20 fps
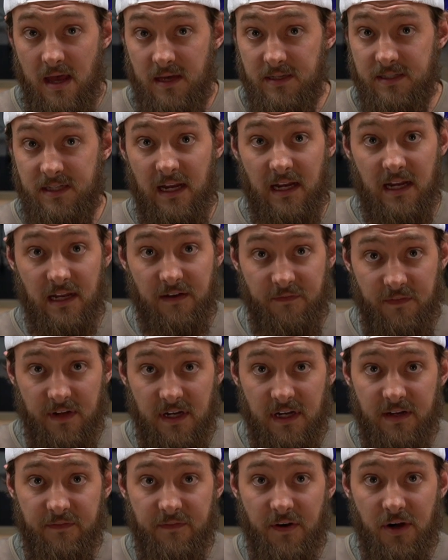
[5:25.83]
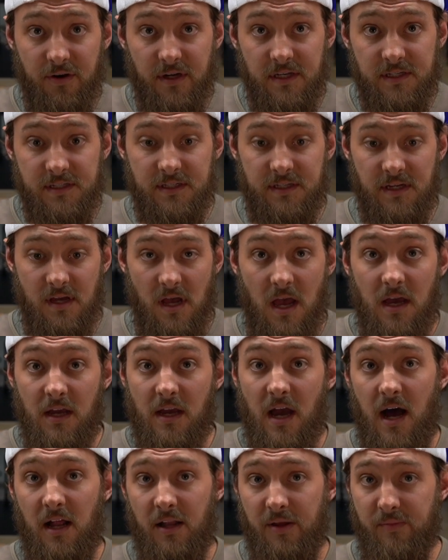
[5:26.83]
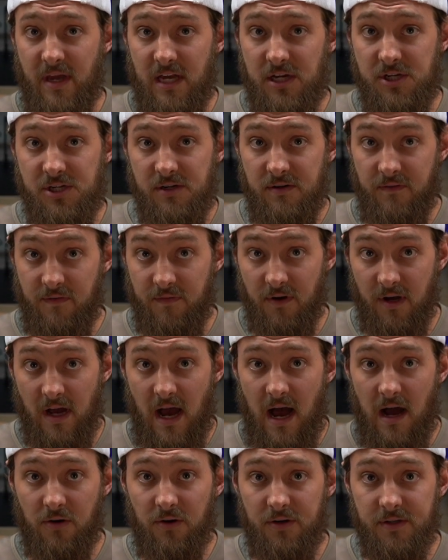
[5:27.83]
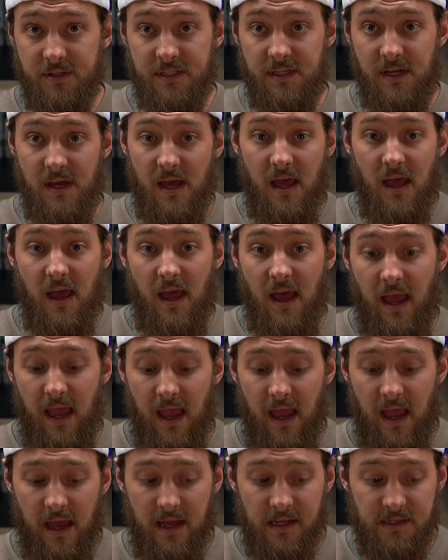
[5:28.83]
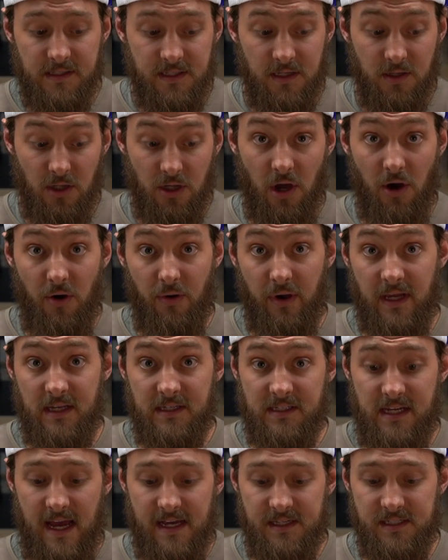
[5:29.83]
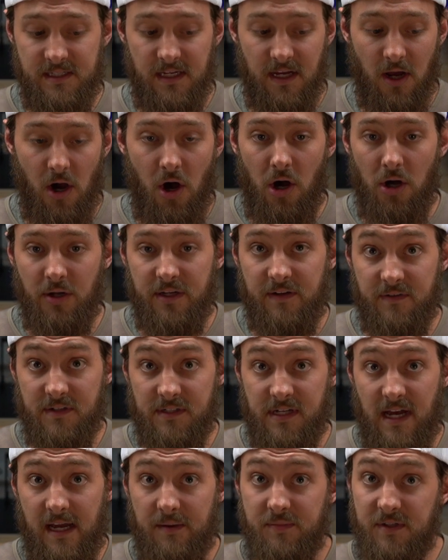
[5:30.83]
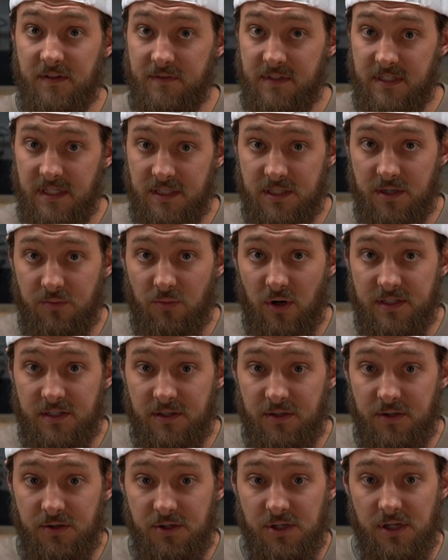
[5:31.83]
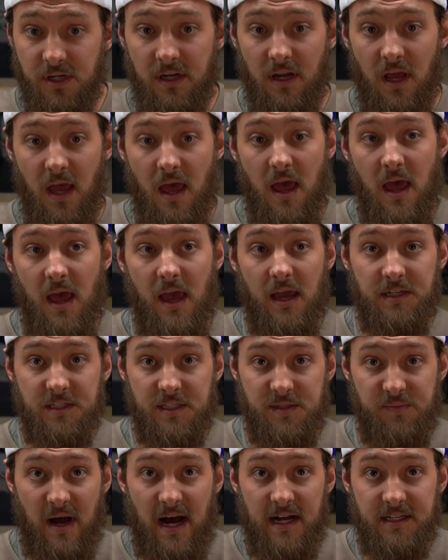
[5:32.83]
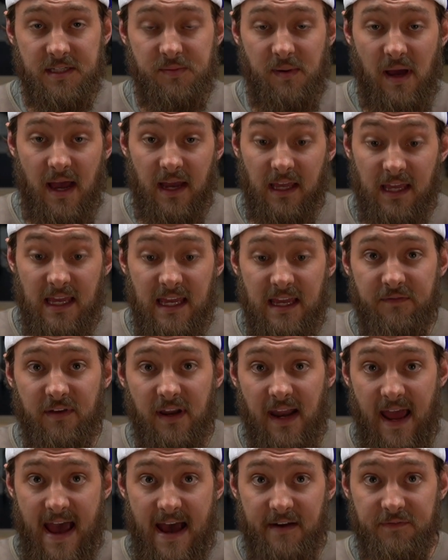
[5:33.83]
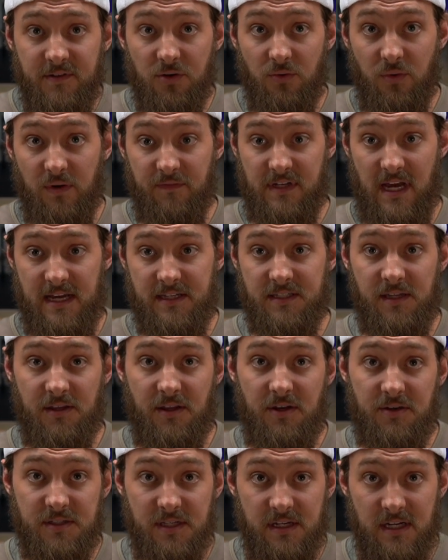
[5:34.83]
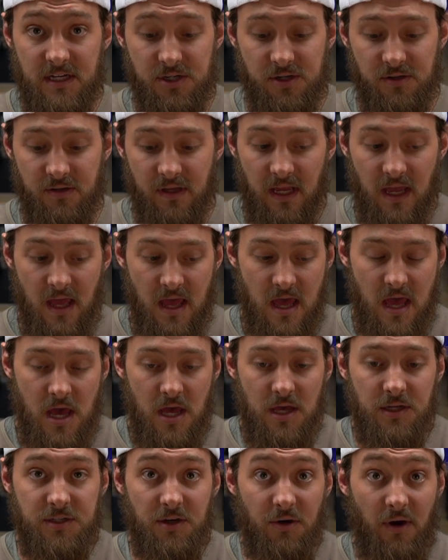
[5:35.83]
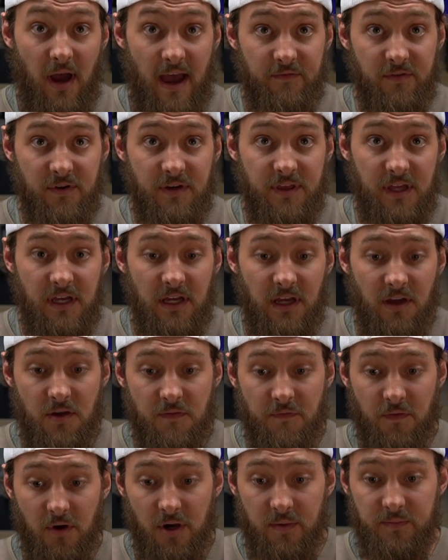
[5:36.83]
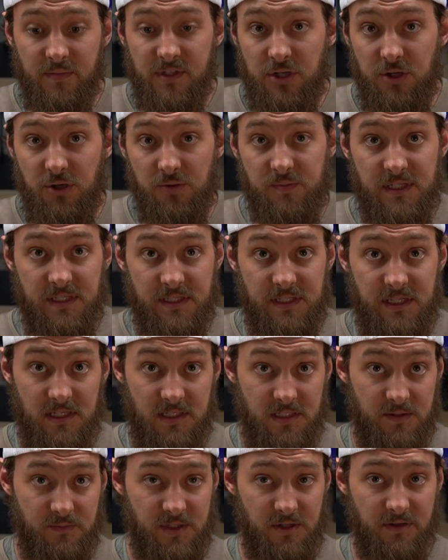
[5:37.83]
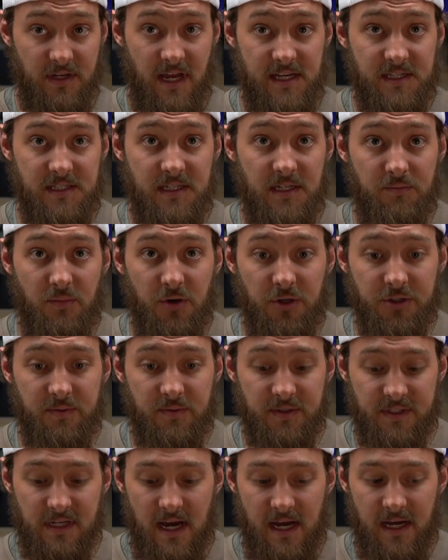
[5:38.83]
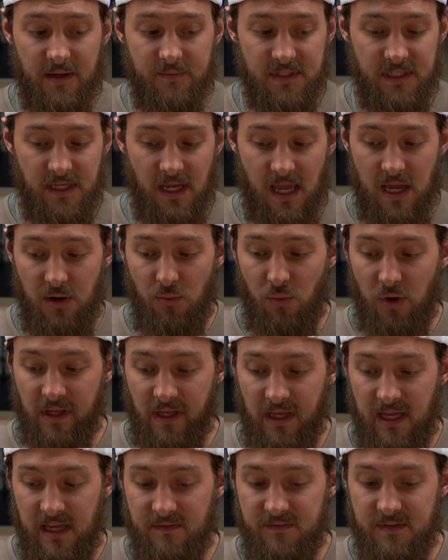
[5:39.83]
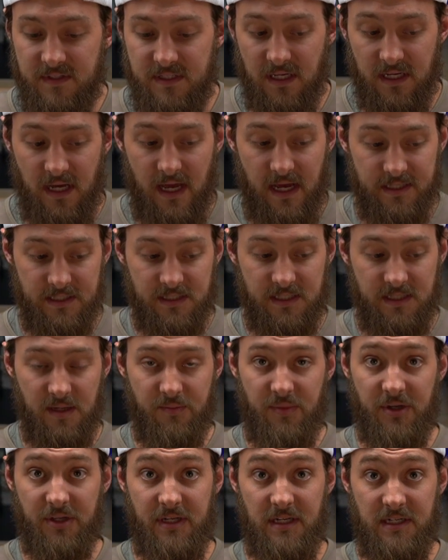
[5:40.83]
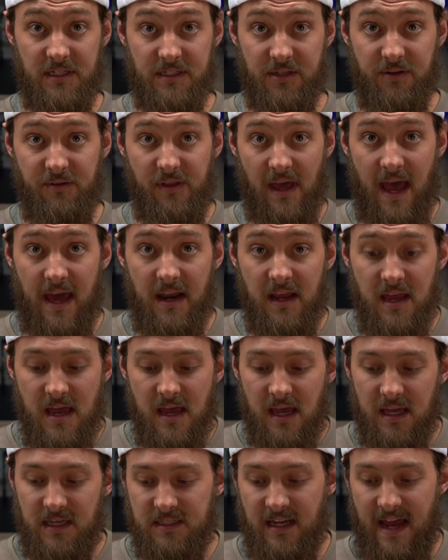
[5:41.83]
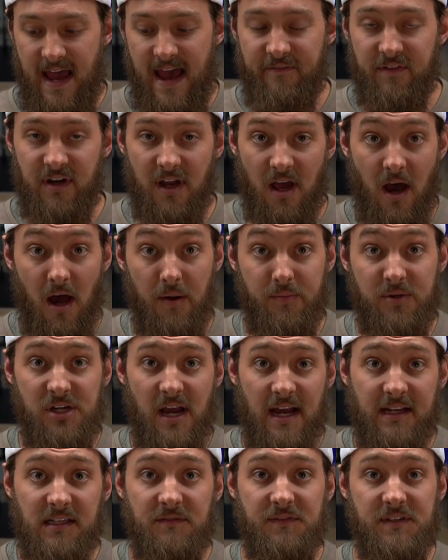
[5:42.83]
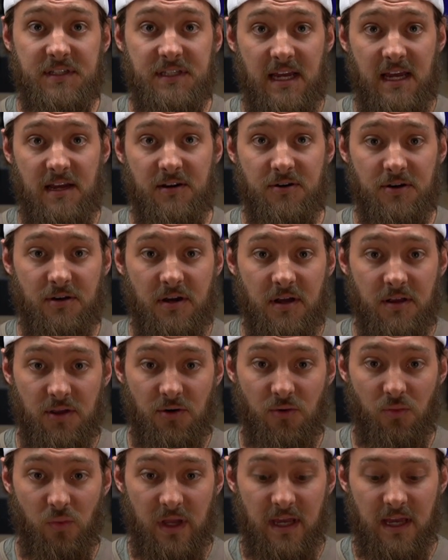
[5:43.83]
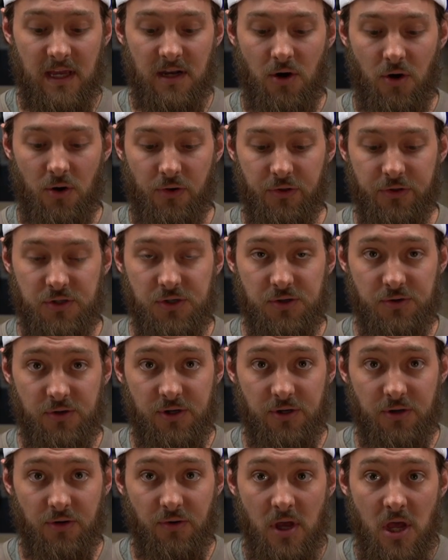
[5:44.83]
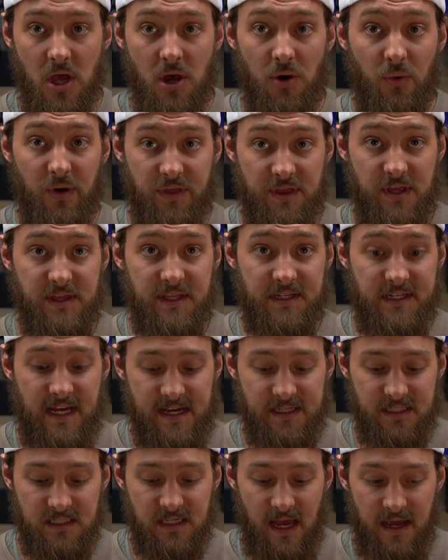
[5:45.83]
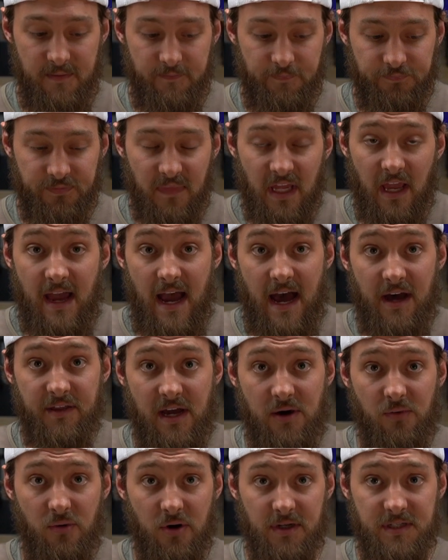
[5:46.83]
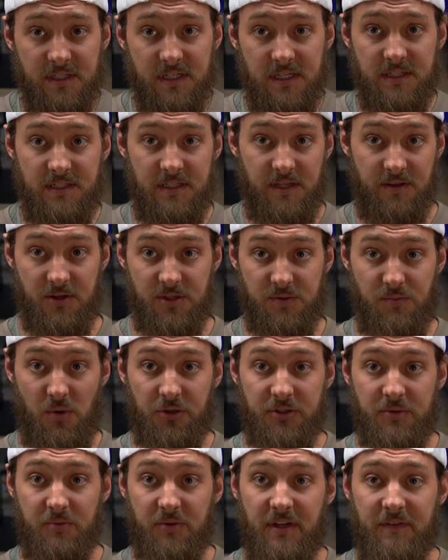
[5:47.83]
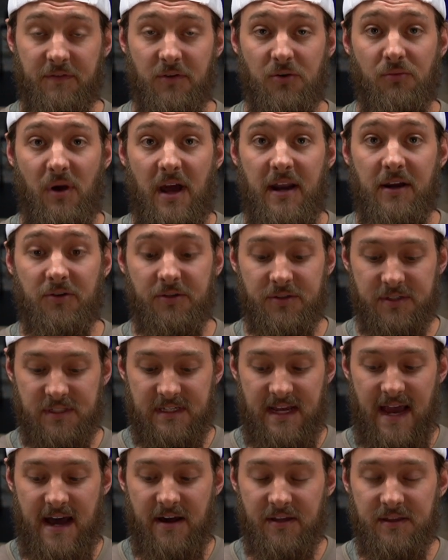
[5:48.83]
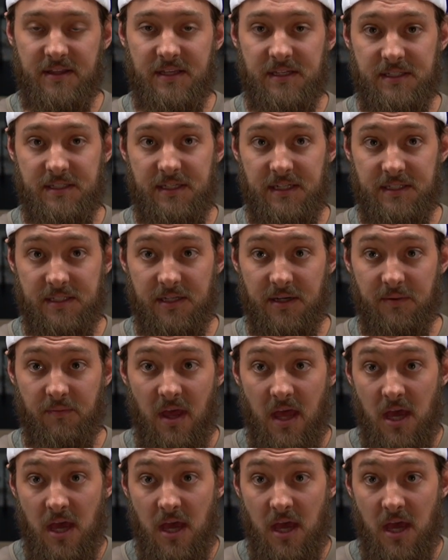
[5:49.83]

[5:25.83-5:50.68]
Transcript: setting infinity focus, collimation for goggles, and going and testing all different types of system resolution, and spot spec even after we've tested those initially. So everything from tubes to systems are tested multiple times, and what gives us the ability to do that is to have an objective standard that we can hold true within the test set. How that works is there's multiple different reticles down in this system